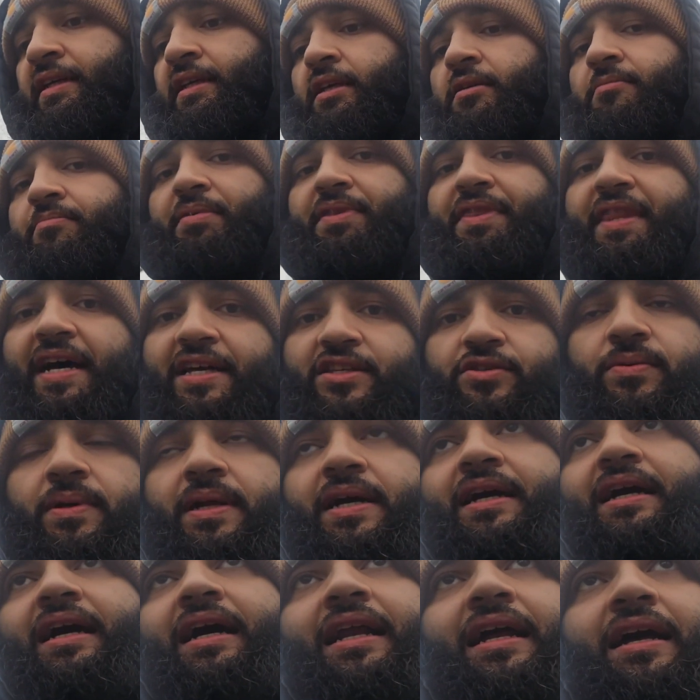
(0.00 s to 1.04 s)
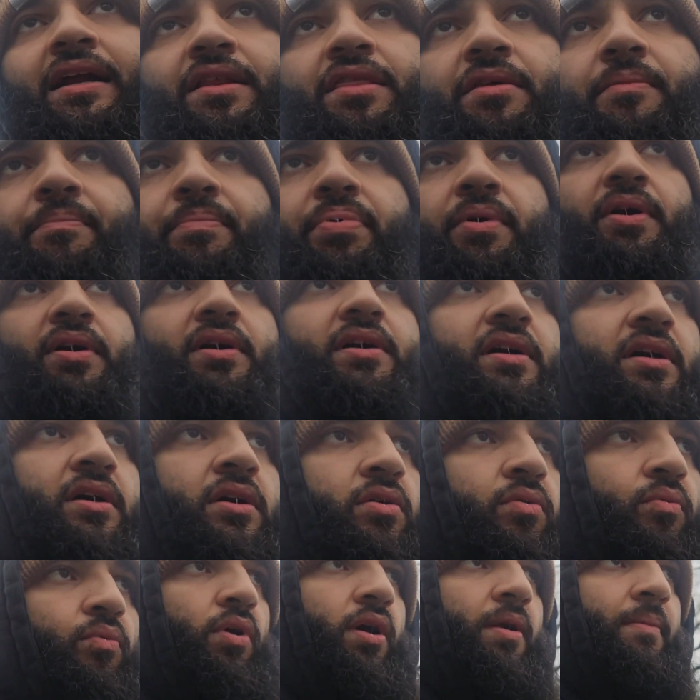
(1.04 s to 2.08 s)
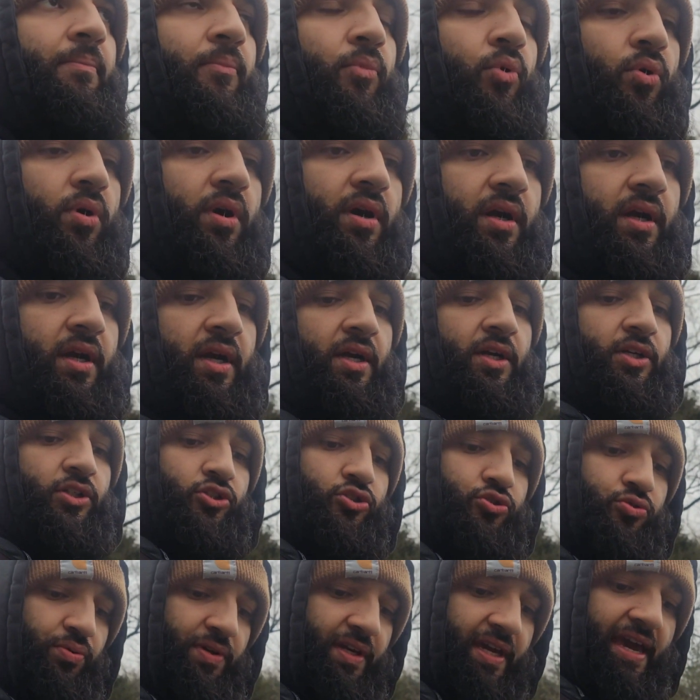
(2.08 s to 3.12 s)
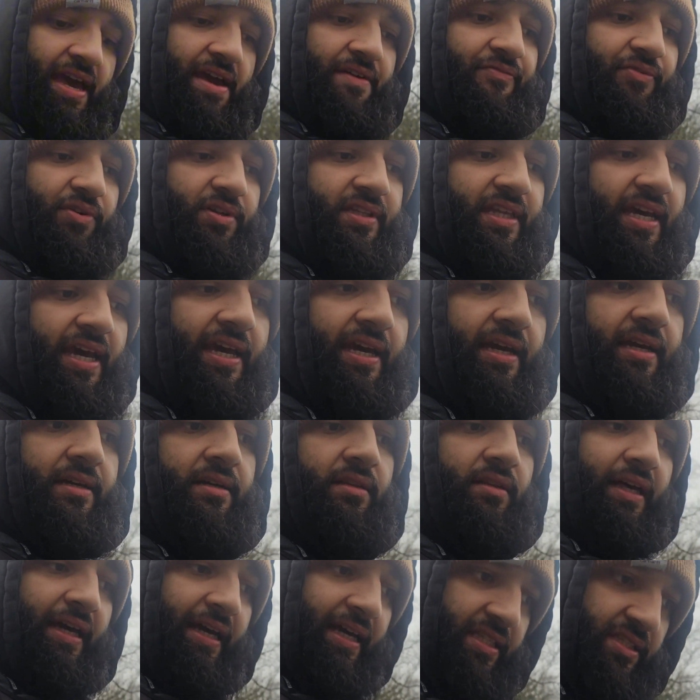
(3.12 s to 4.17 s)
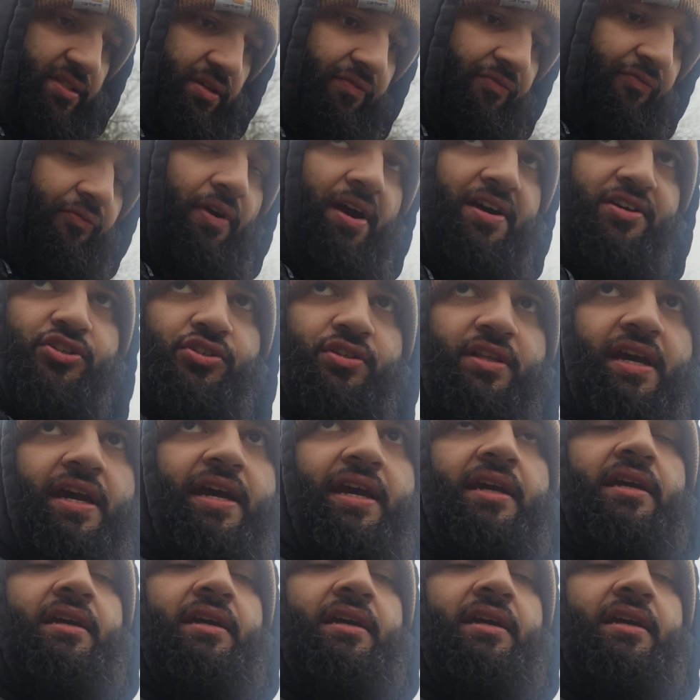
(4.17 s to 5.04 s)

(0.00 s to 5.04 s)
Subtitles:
But that's what I got out of the book. One more, treat every day like it's a fresh day.